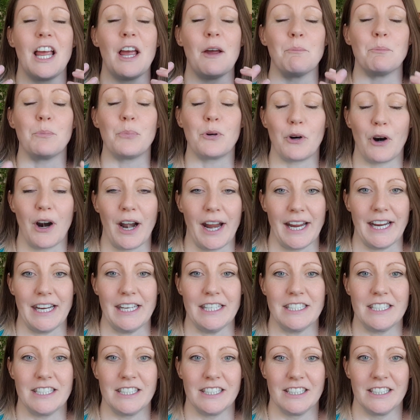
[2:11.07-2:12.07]
and
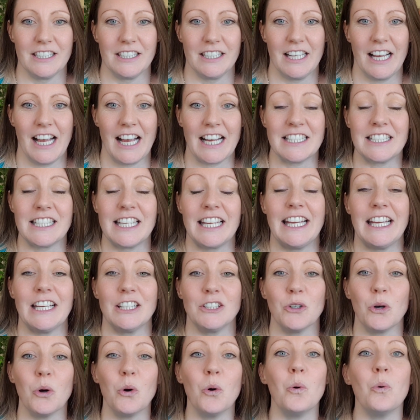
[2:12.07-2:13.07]
prayed as he
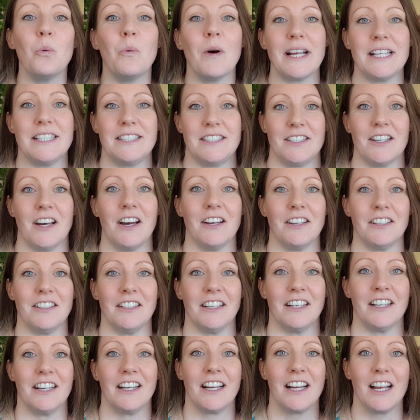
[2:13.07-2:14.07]
had always done.